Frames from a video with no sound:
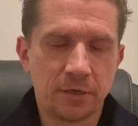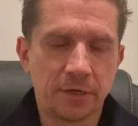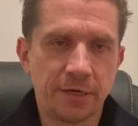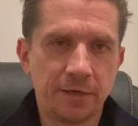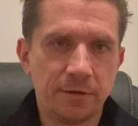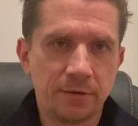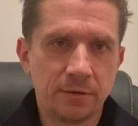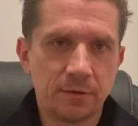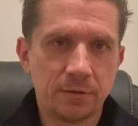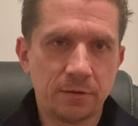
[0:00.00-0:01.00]
Okay?
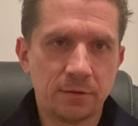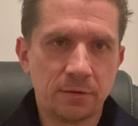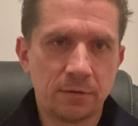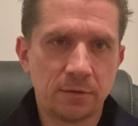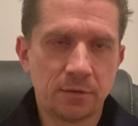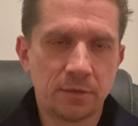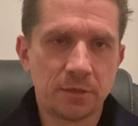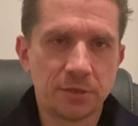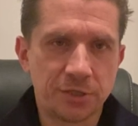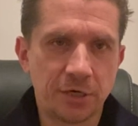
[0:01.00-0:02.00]

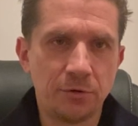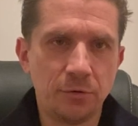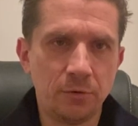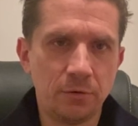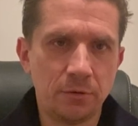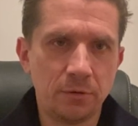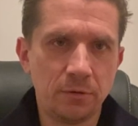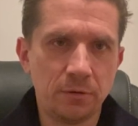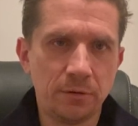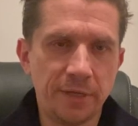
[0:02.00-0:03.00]
So
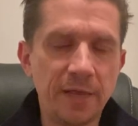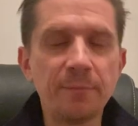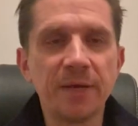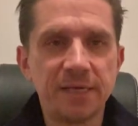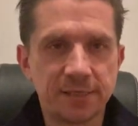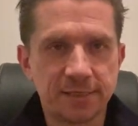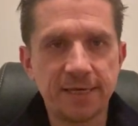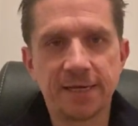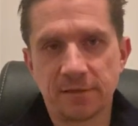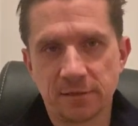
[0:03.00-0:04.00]
it makes
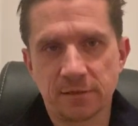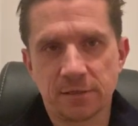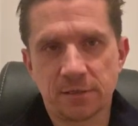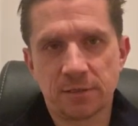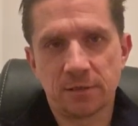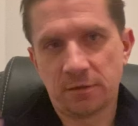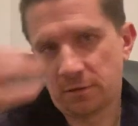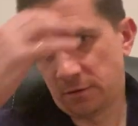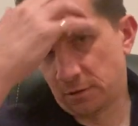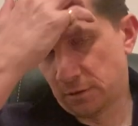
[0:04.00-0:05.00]
sense
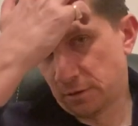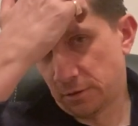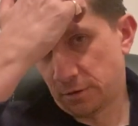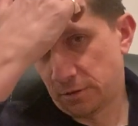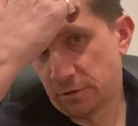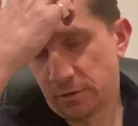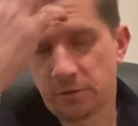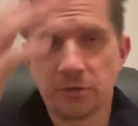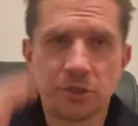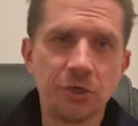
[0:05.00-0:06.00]

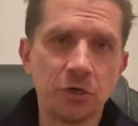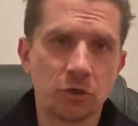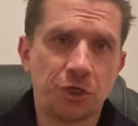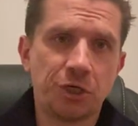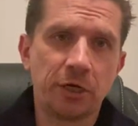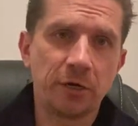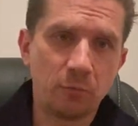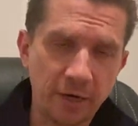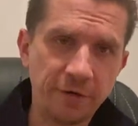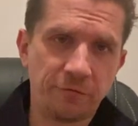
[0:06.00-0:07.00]
to not shy
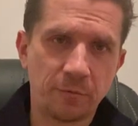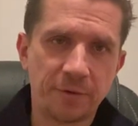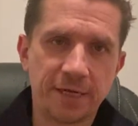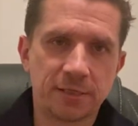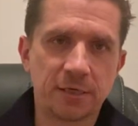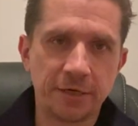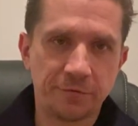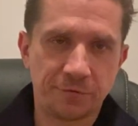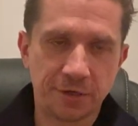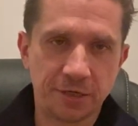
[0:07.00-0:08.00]
away from that side
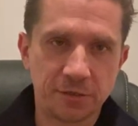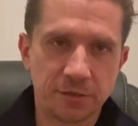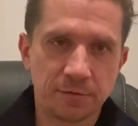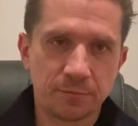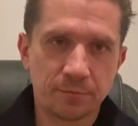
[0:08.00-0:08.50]
of things.